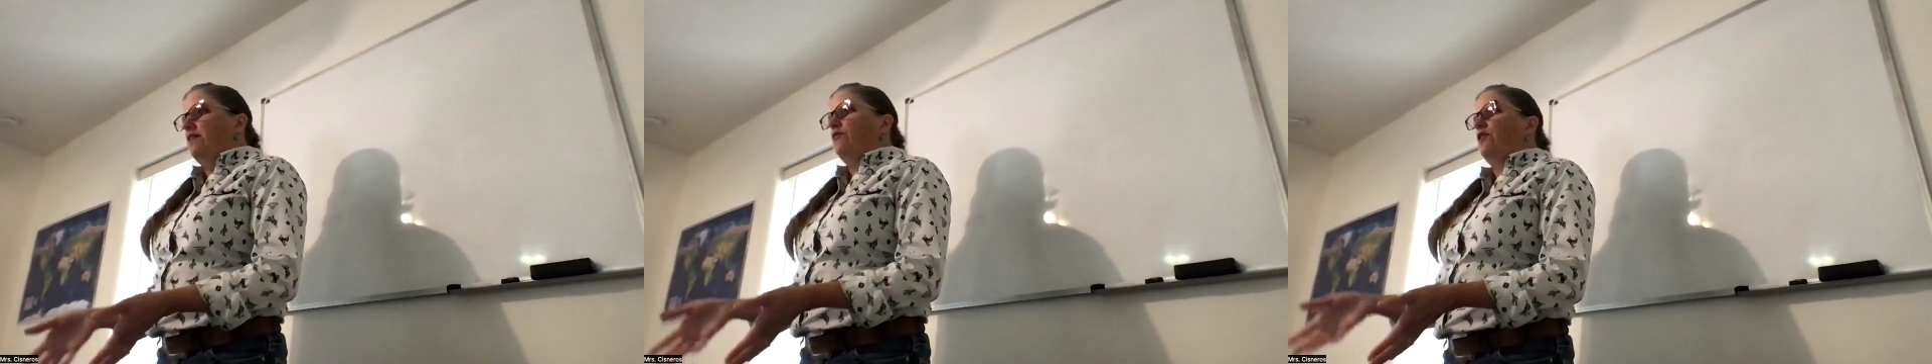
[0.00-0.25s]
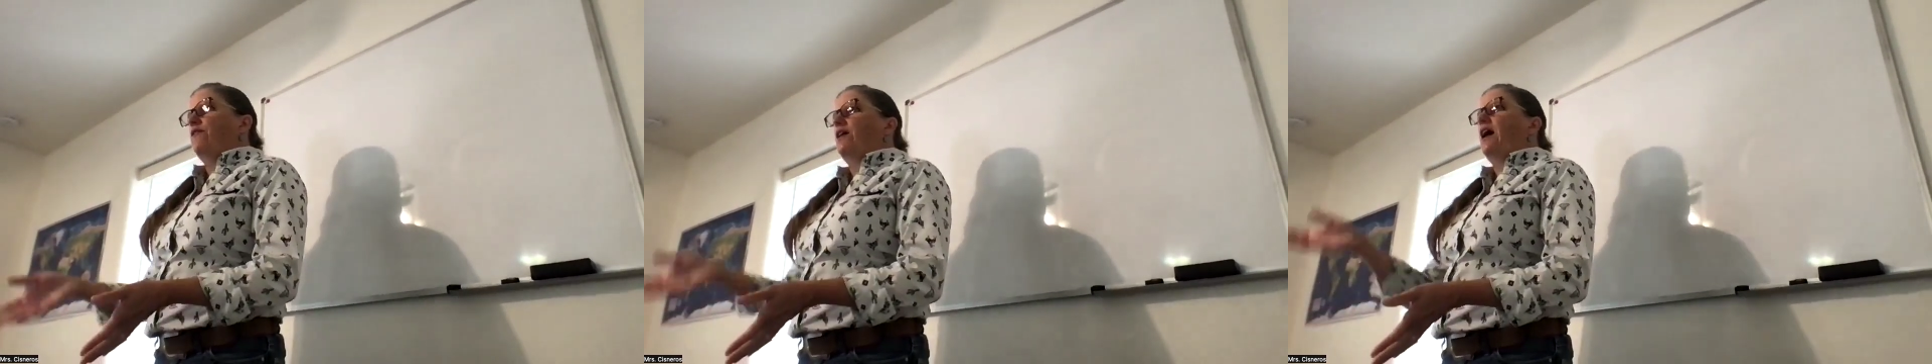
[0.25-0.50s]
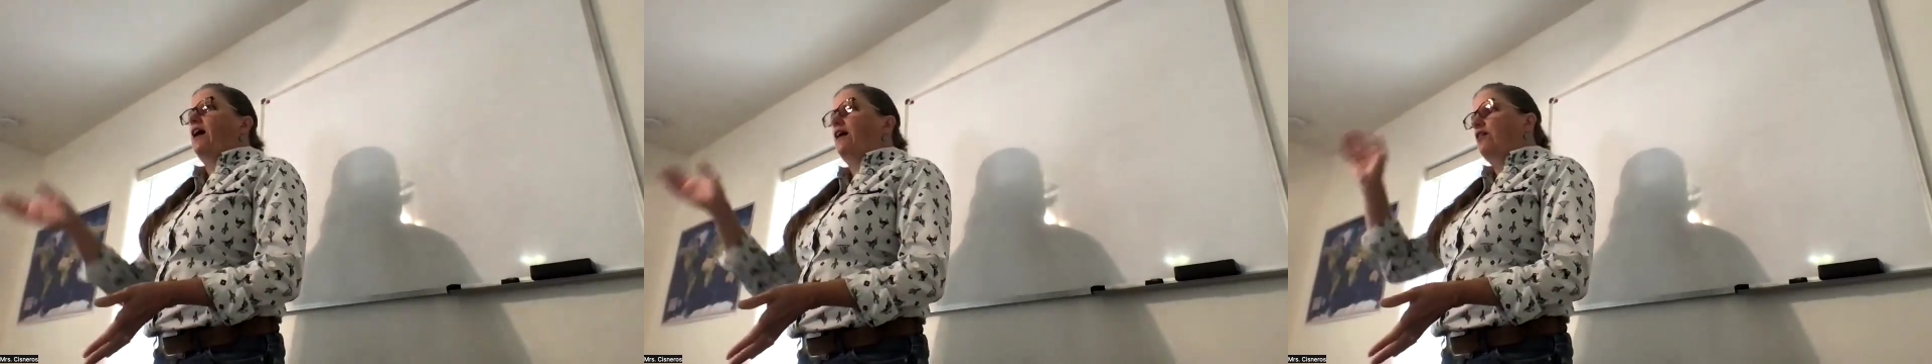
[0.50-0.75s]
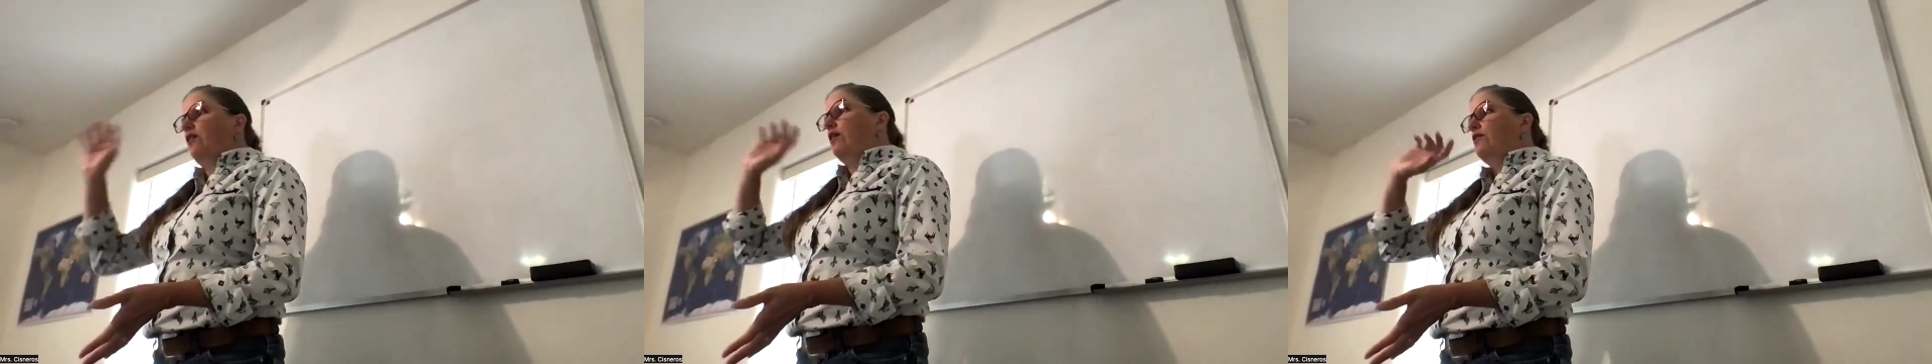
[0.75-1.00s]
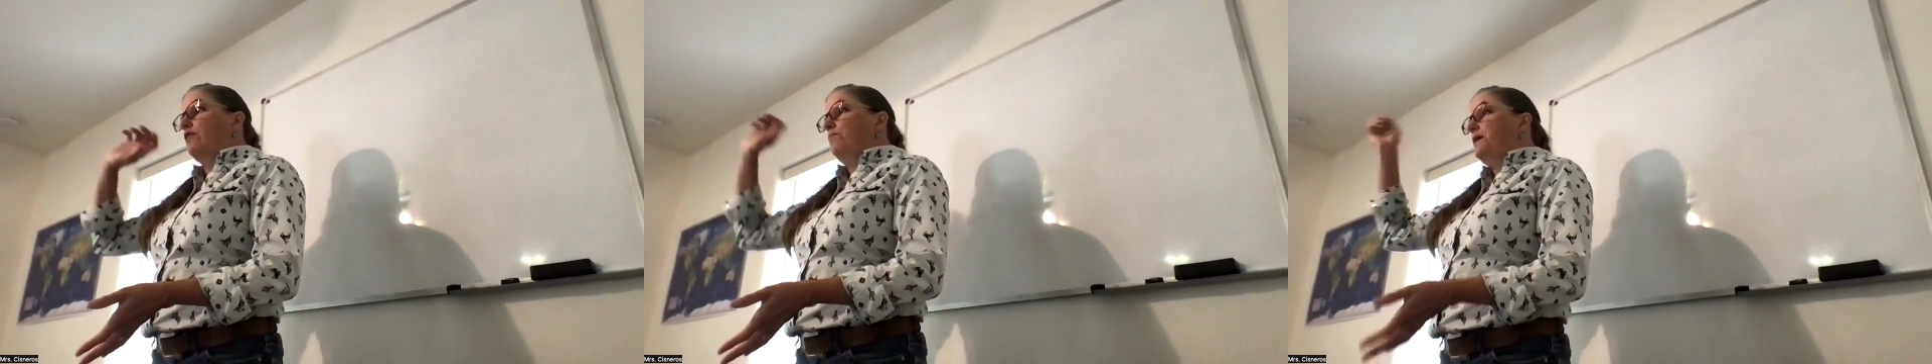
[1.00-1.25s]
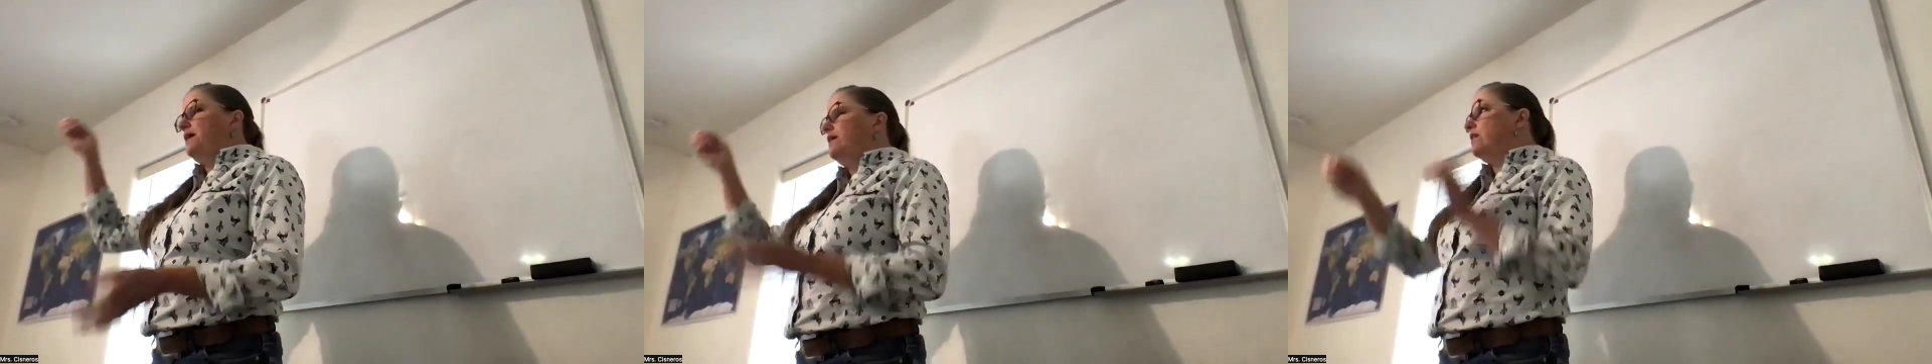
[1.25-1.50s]
If you have a hat on or a
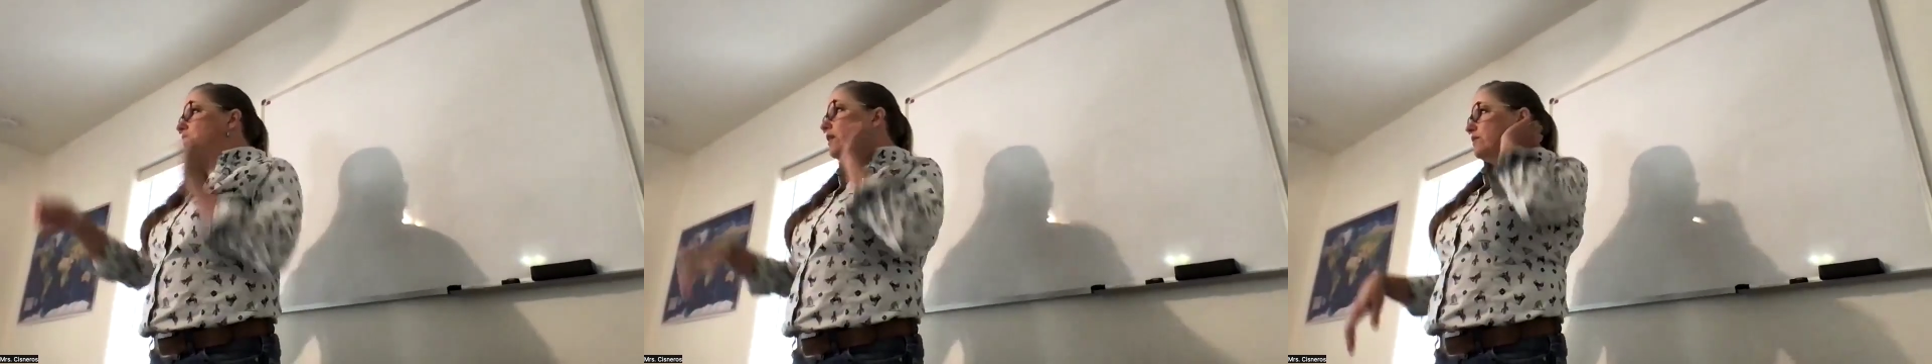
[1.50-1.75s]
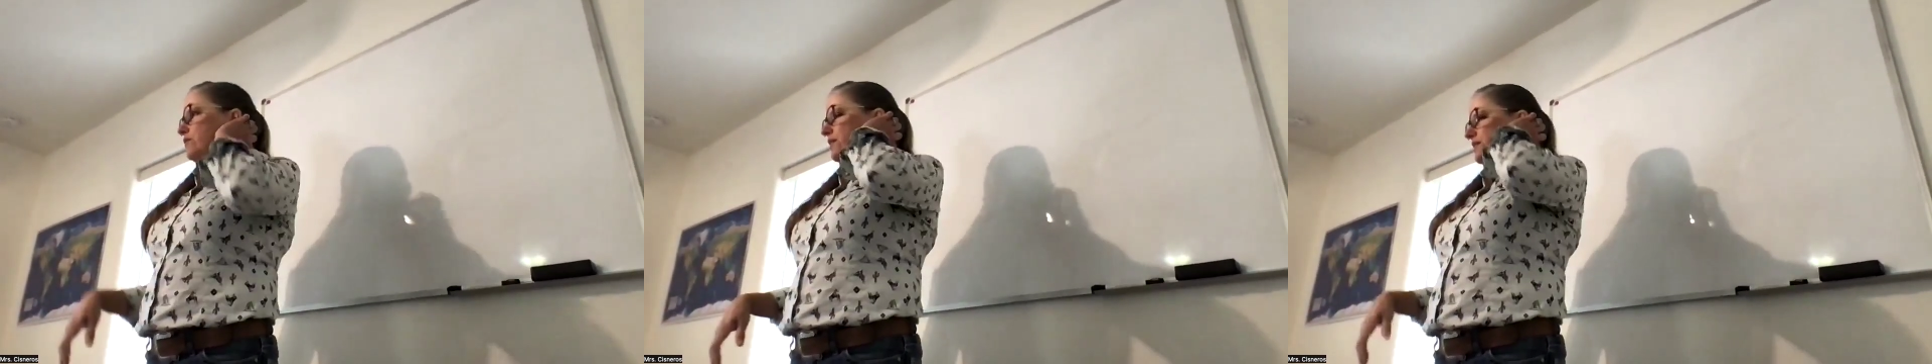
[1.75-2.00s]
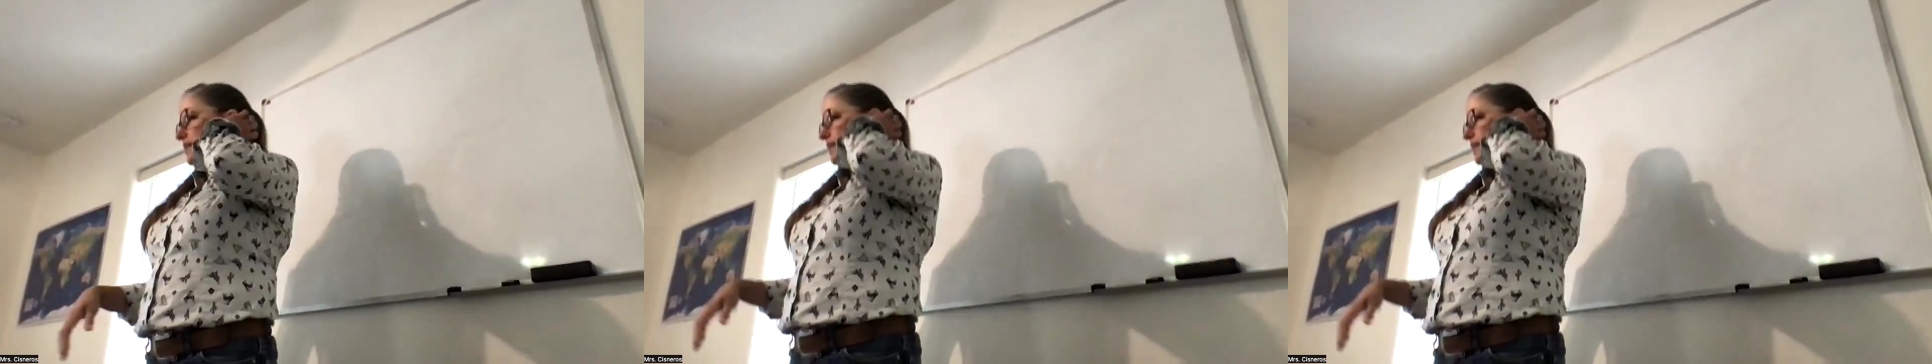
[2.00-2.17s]
beanie on, go ahead and